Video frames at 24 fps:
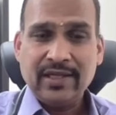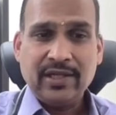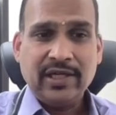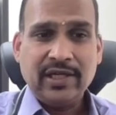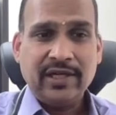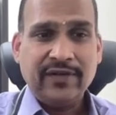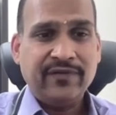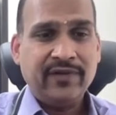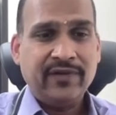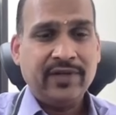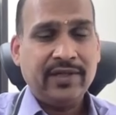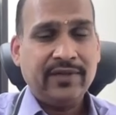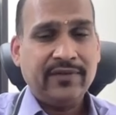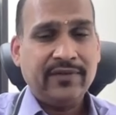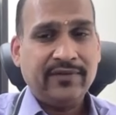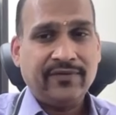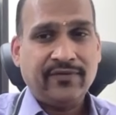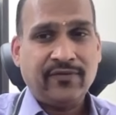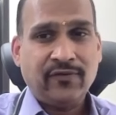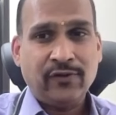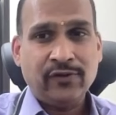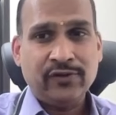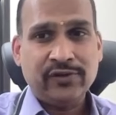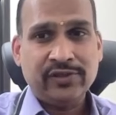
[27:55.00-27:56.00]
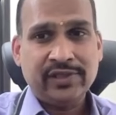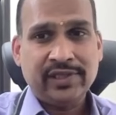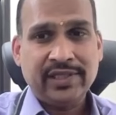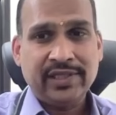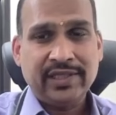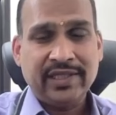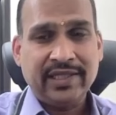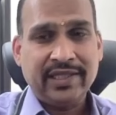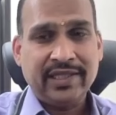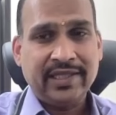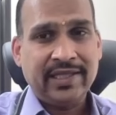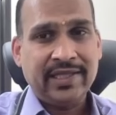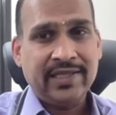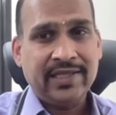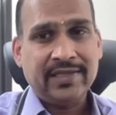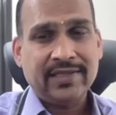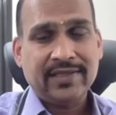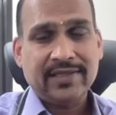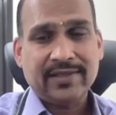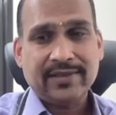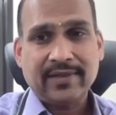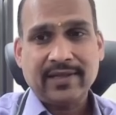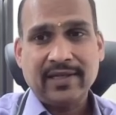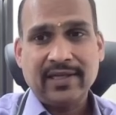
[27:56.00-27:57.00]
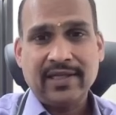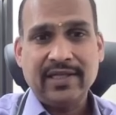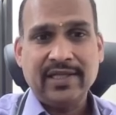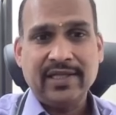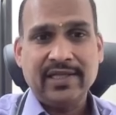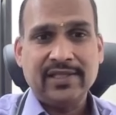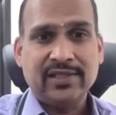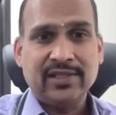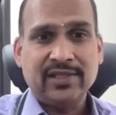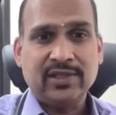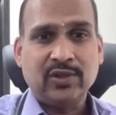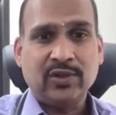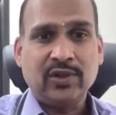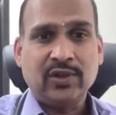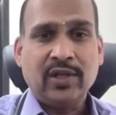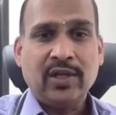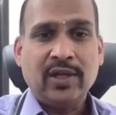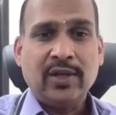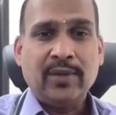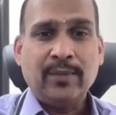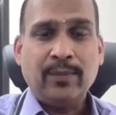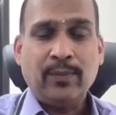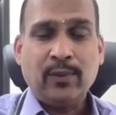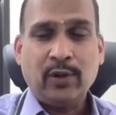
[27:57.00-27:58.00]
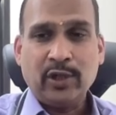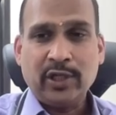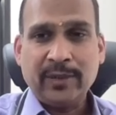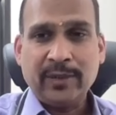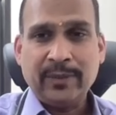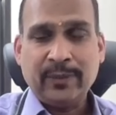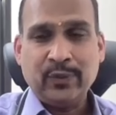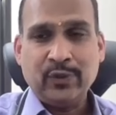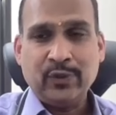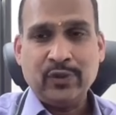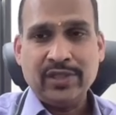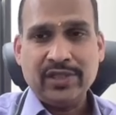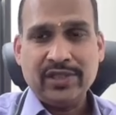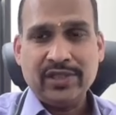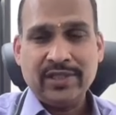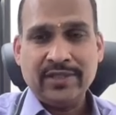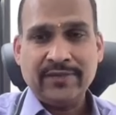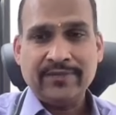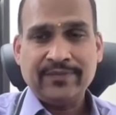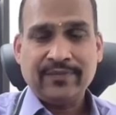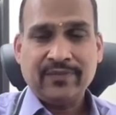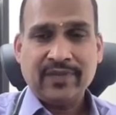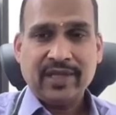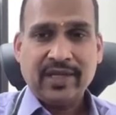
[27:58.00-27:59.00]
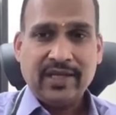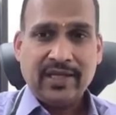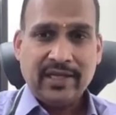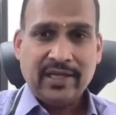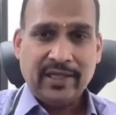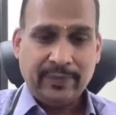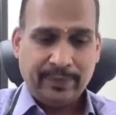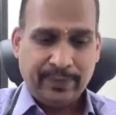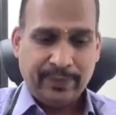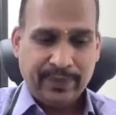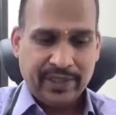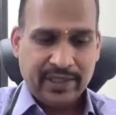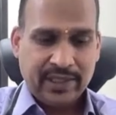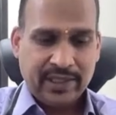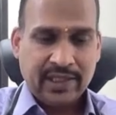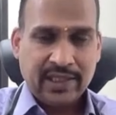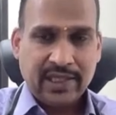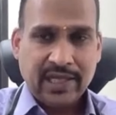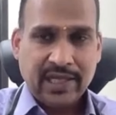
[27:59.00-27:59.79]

It will falsely increase DLCO. Body position, a patient